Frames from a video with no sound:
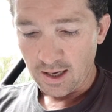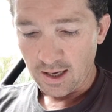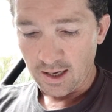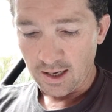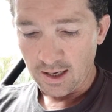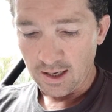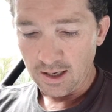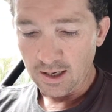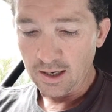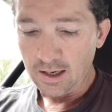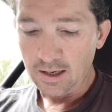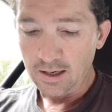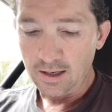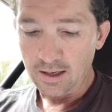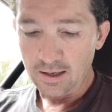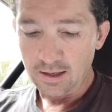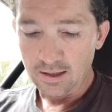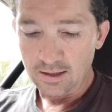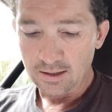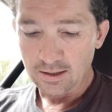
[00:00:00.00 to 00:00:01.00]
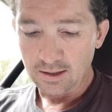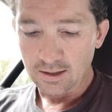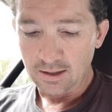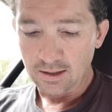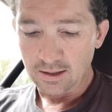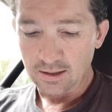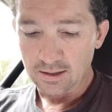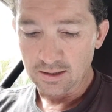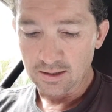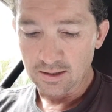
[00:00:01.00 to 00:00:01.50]
And
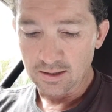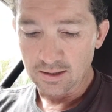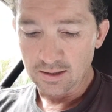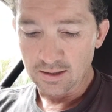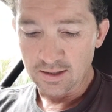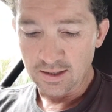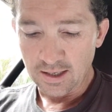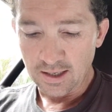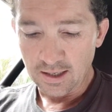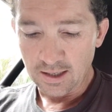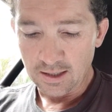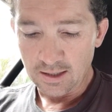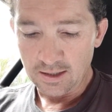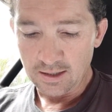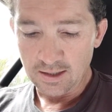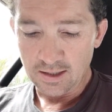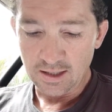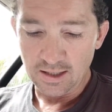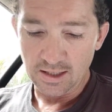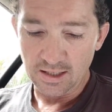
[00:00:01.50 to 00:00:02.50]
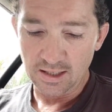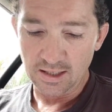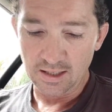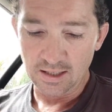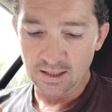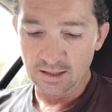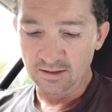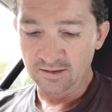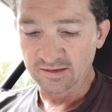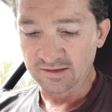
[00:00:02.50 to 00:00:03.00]
then
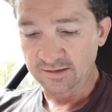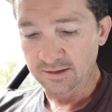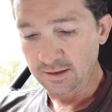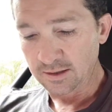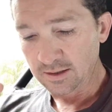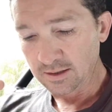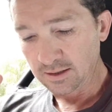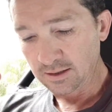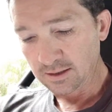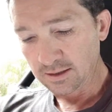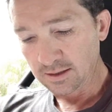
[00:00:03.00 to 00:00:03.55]
insert